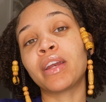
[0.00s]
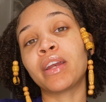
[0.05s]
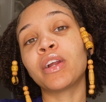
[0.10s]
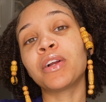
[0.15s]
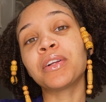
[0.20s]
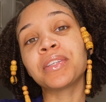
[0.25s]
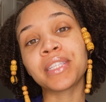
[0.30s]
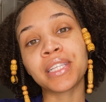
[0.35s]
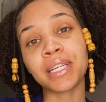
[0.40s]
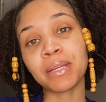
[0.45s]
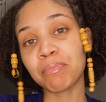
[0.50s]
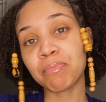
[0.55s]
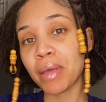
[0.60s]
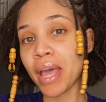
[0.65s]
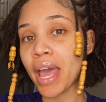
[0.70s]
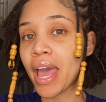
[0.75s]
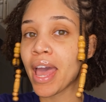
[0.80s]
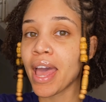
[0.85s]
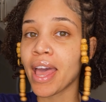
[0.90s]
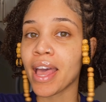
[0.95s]
nursing
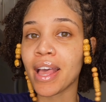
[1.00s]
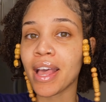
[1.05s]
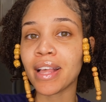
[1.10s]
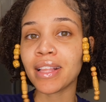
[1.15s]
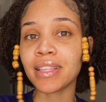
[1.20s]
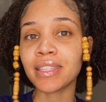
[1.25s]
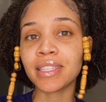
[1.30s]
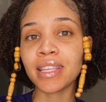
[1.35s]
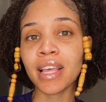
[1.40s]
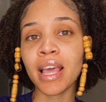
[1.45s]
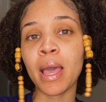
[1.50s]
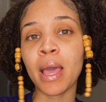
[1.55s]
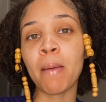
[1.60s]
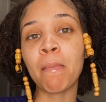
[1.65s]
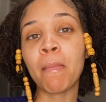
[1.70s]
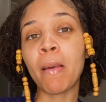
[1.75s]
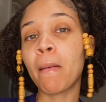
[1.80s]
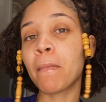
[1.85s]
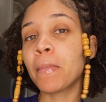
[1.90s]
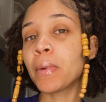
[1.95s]
pads
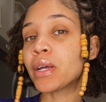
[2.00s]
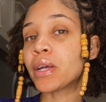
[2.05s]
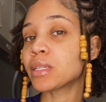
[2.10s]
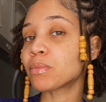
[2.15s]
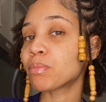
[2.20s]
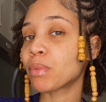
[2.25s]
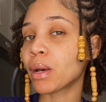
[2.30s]
and my breast